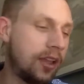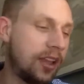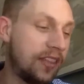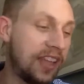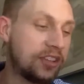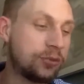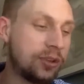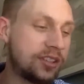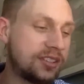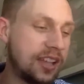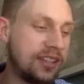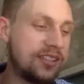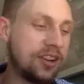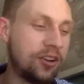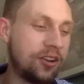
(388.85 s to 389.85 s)
And that's what it
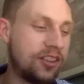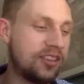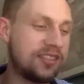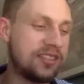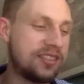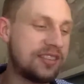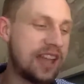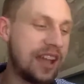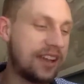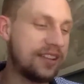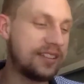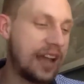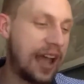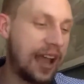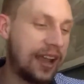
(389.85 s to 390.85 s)
says here. This is not a
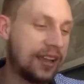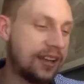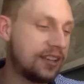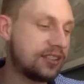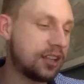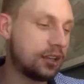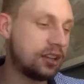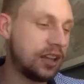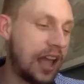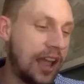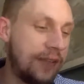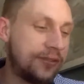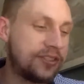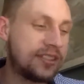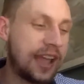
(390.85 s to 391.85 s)
diet. It's a
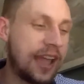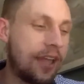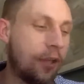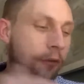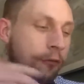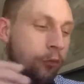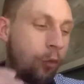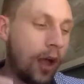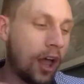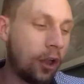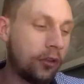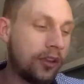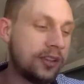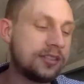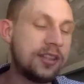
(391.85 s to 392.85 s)
lifestyle of
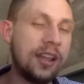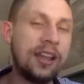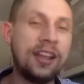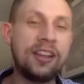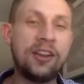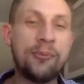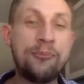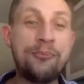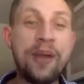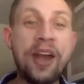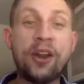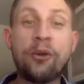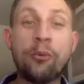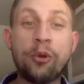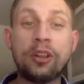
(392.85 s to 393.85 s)
wellness and a
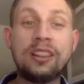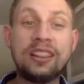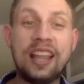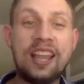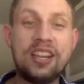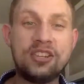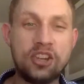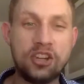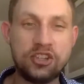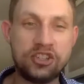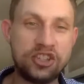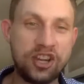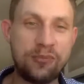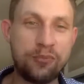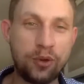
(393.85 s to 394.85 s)
better
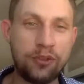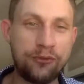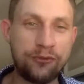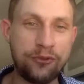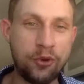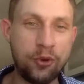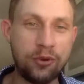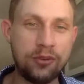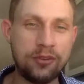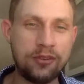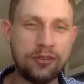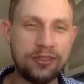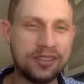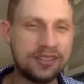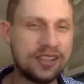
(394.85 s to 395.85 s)
relationship with food.
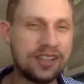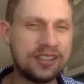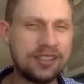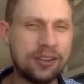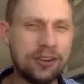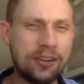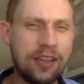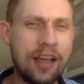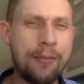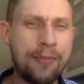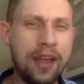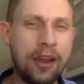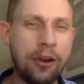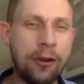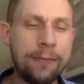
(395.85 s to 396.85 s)
Doesn't that sound a lot
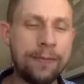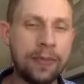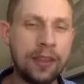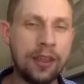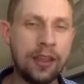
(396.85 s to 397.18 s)
better?